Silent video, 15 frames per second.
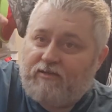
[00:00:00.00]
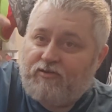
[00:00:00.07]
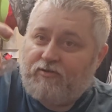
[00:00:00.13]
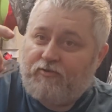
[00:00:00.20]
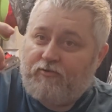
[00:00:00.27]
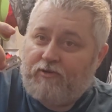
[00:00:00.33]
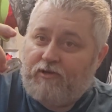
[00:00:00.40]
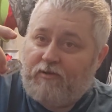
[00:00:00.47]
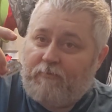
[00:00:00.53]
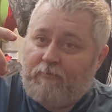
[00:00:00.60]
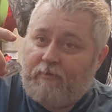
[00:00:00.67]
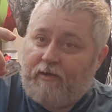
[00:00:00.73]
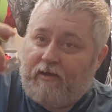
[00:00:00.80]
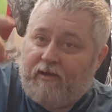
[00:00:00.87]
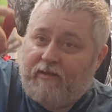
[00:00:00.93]
tool you can
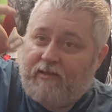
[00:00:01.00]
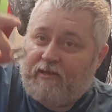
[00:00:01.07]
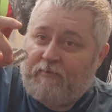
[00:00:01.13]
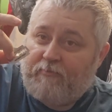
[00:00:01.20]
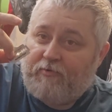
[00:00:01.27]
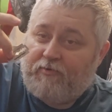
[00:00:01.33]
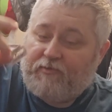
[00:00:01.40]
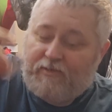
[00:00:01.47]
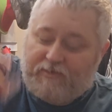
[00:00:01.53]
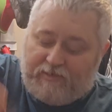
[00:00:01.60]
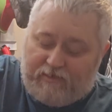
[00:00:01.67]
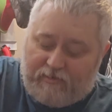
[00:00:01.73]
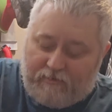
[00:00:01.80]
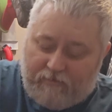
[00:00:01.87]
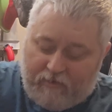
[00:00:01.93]
buy that you put this
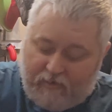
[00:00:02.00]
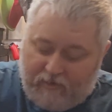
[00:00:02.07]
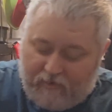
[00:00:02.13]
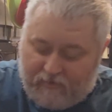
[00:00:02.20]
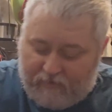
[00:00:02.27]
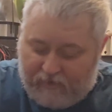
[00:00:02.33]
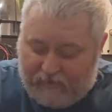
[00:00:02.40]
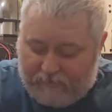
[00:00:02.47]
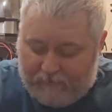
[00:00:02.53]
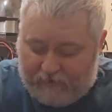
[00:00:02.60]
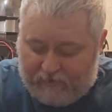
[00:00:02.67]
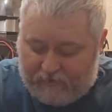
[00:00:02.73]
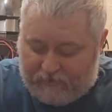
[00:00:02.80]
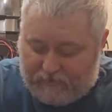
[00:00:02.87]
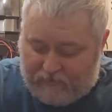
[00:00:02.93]
in that
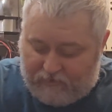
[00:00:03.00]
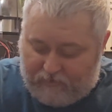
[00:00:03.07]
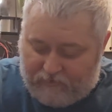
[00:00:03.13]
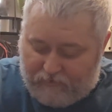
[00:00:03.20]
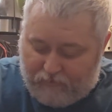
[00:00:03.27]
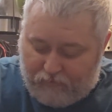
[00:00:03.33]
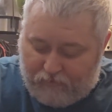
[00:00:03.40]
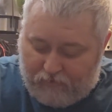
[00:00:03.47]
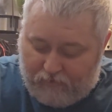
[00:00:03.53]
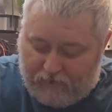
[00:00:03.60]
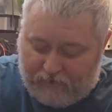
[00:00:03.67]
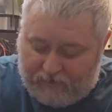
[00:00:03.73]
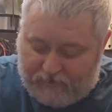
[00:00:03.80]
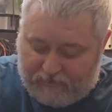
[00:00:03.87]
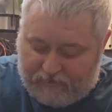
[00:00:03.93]
basically
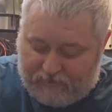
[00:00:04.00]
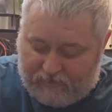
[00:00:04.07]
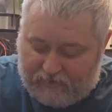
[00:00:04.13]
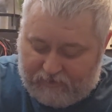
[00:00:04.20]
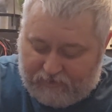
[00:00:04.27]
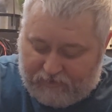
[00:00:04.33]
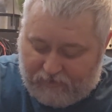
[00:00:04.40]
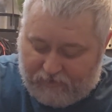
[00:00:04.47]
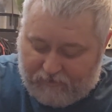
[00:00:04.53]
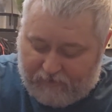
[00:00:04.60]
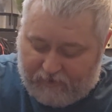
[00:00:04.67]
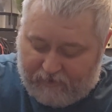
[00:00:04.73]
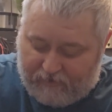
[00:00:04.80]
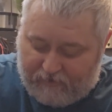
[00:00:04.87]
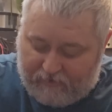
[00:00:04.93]
utilizes these so
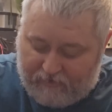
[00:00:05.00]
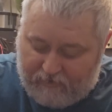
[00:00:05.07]
that